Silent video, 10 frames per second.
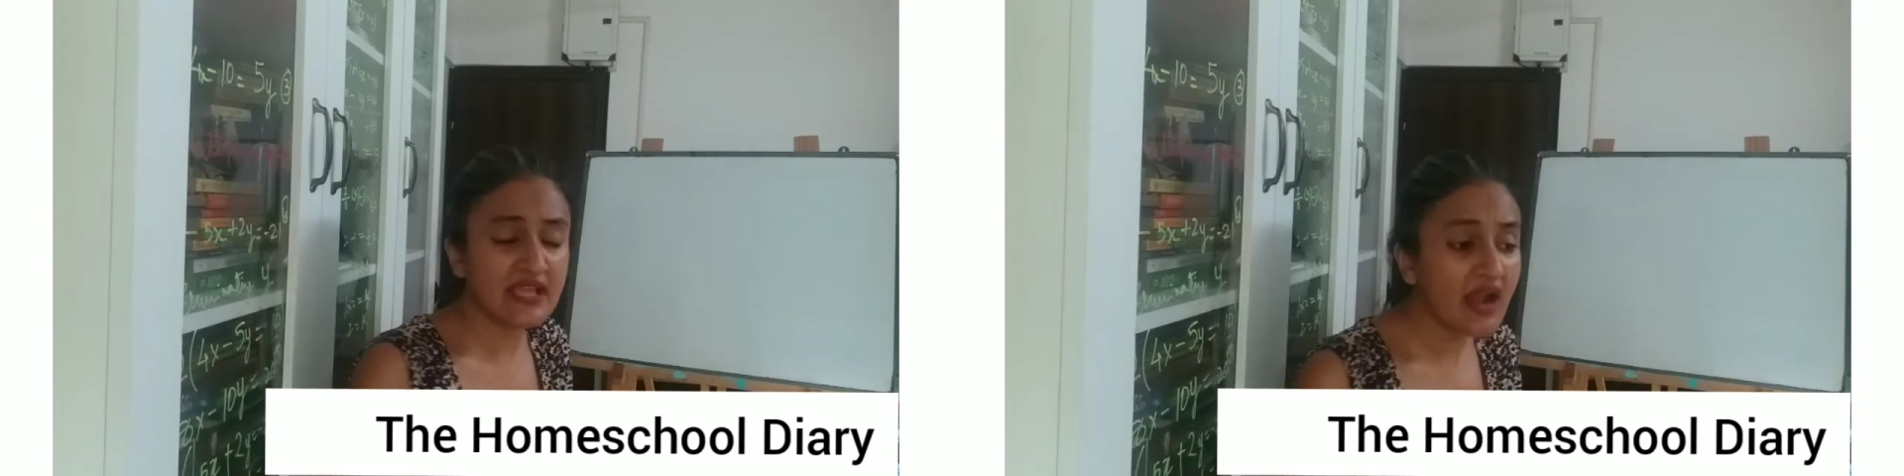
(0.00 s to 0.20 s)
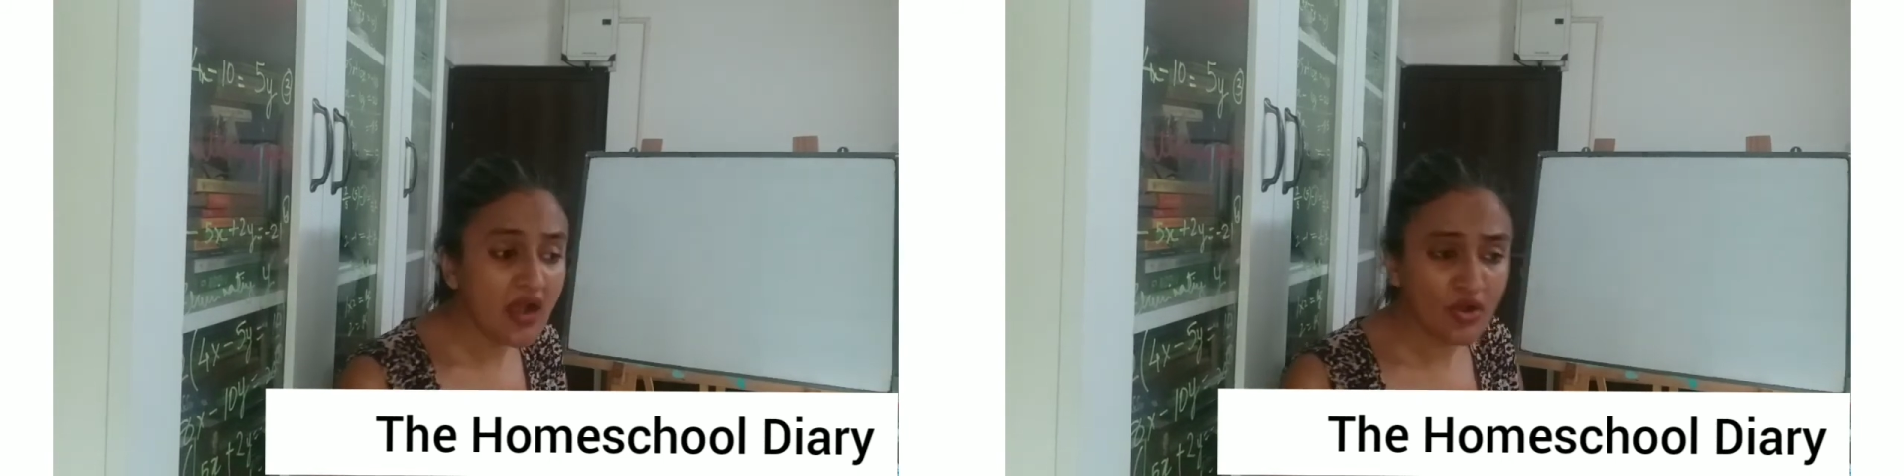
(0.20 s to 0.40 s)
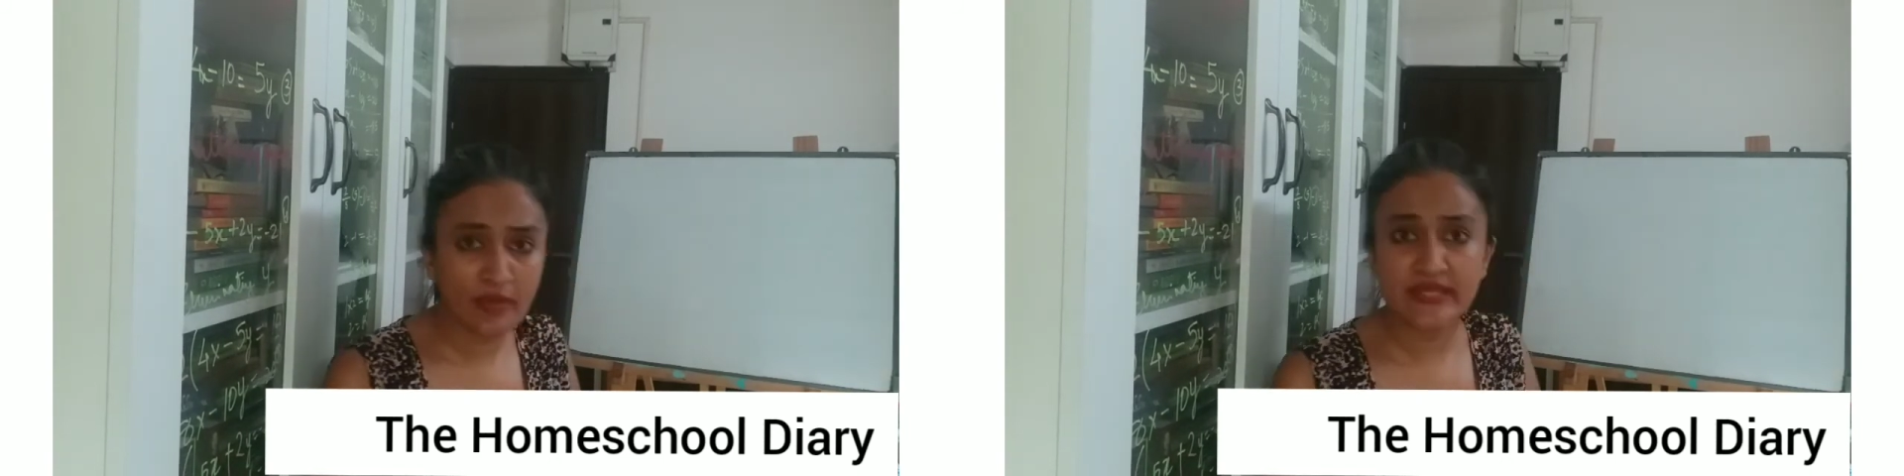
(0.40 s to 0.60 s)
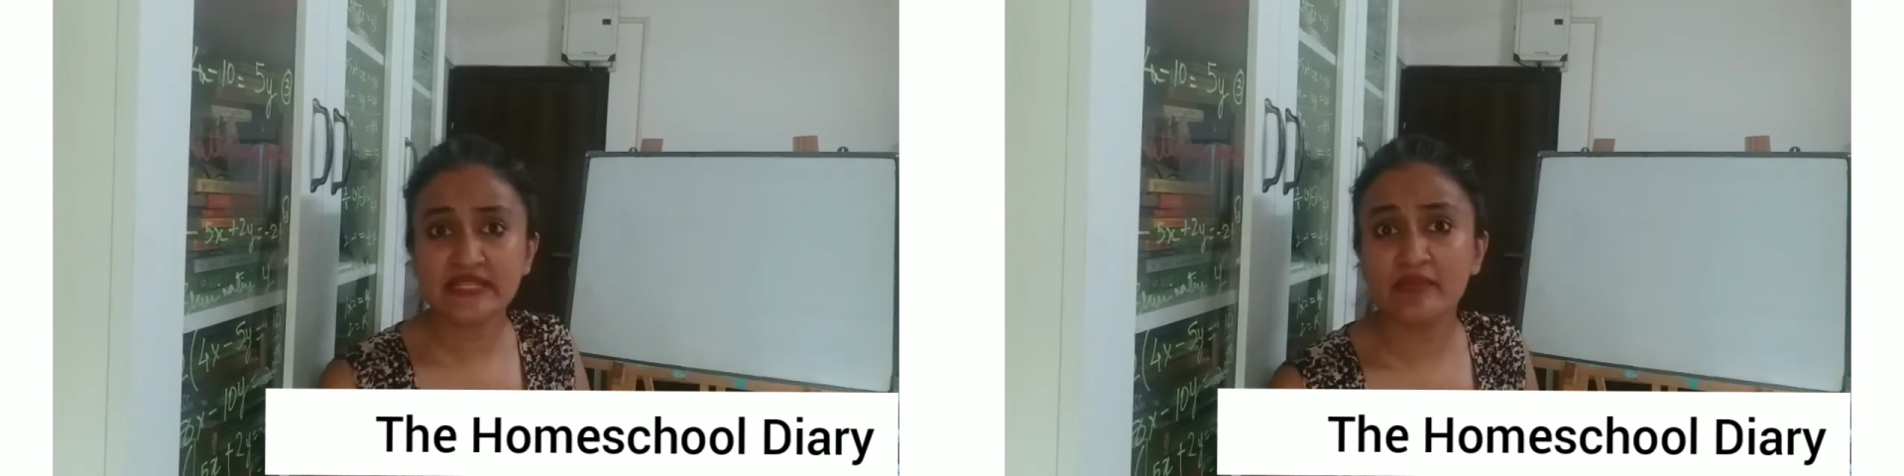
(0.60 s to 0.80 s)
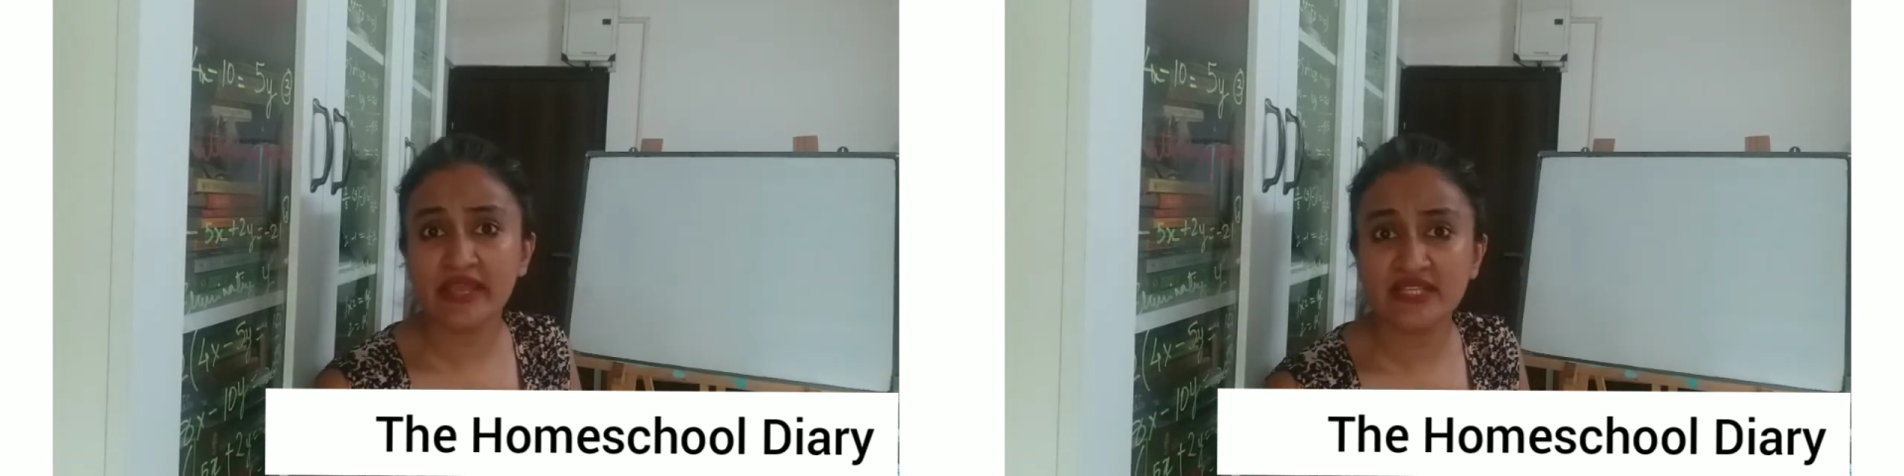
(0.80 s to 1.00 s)
there are going to be
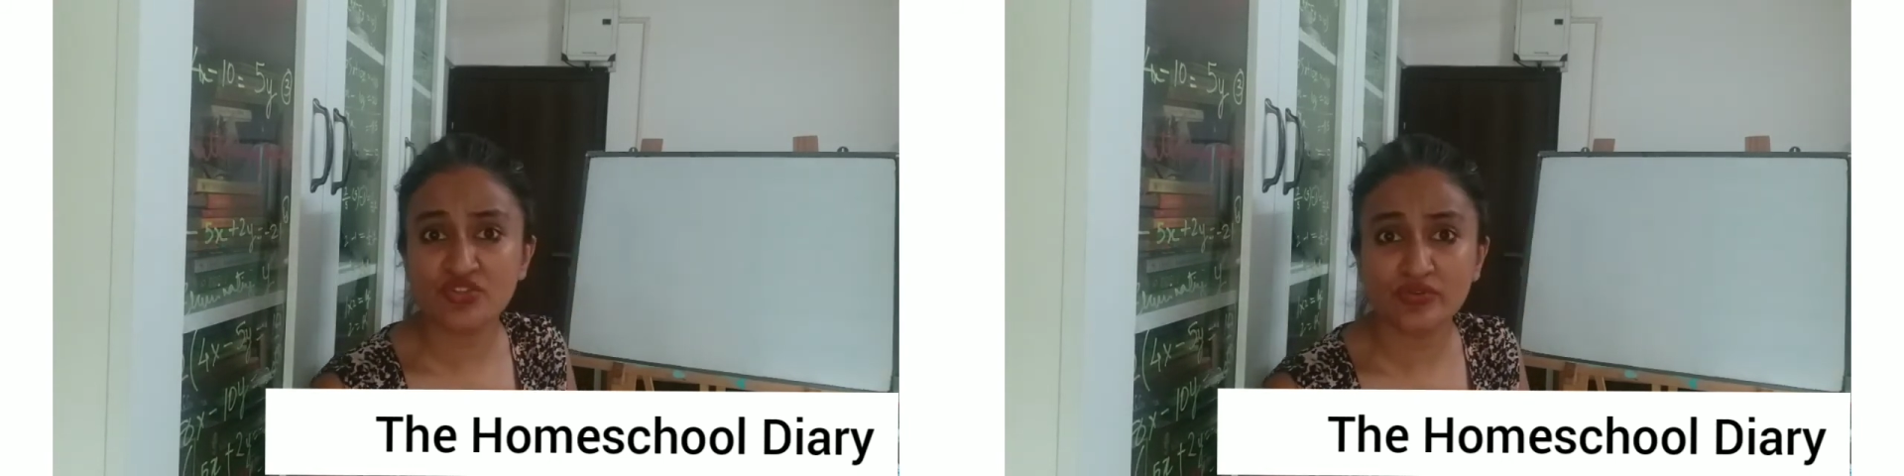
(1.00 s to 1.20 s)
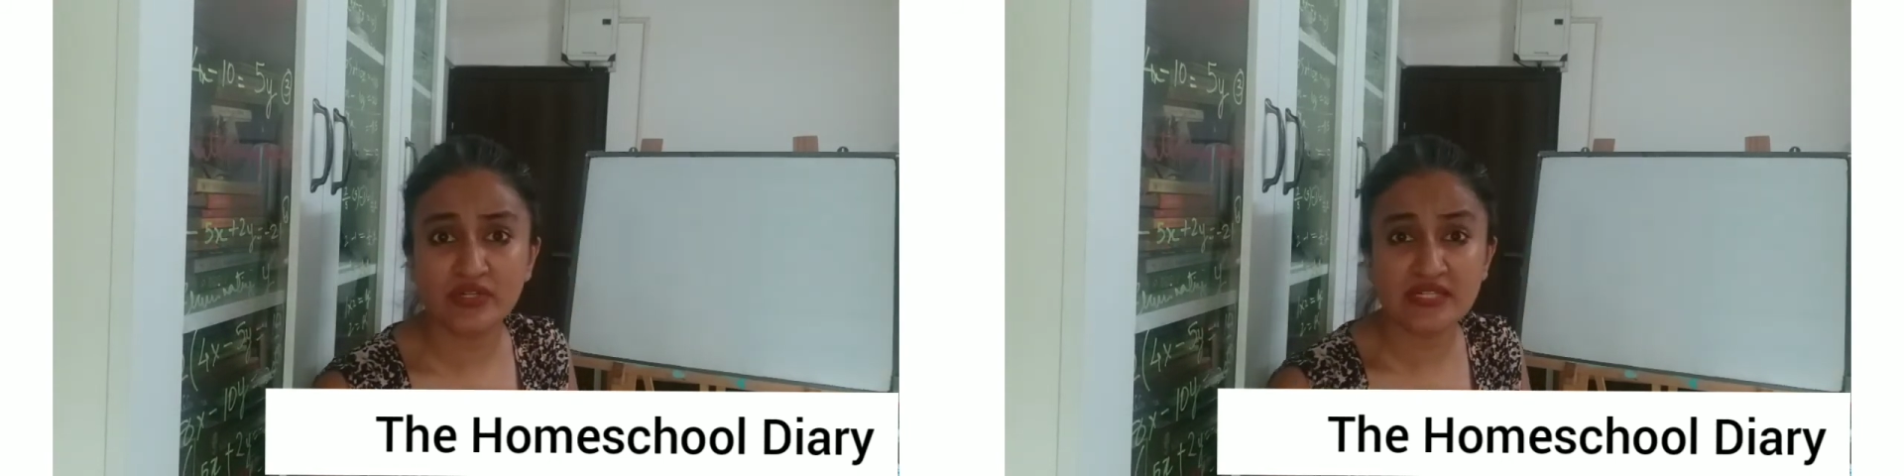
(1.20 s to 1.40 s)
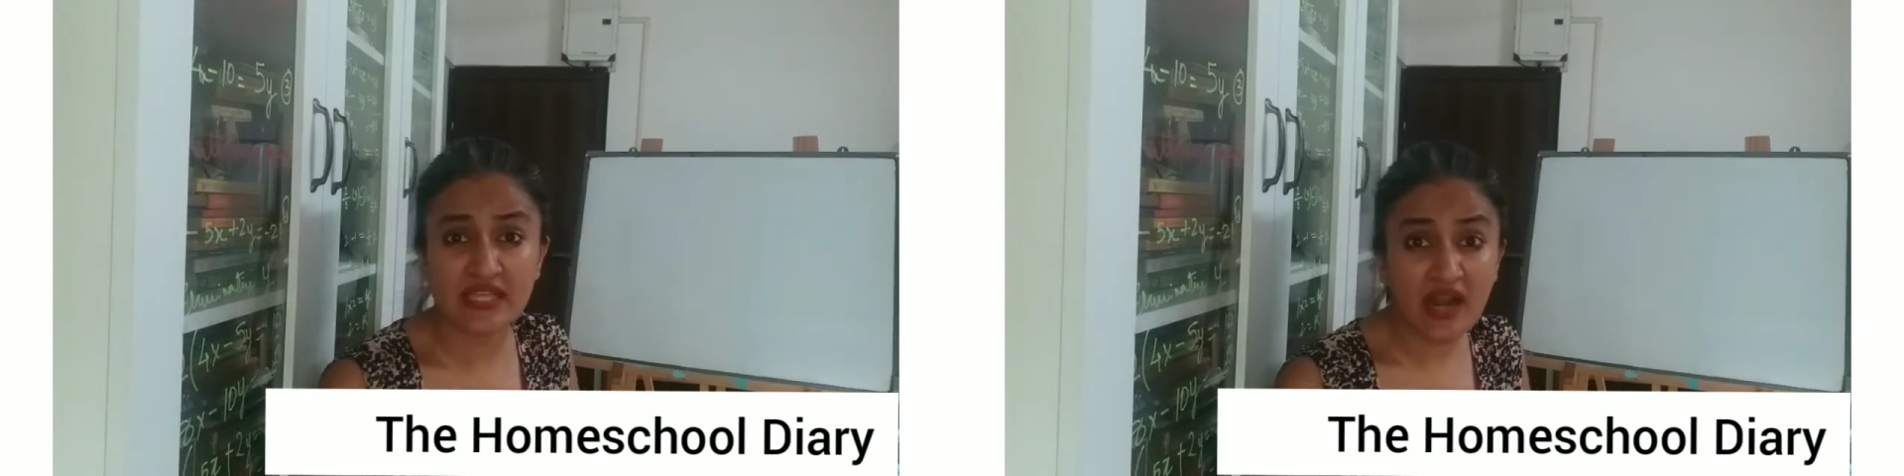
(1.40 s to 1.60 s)
some extroverts,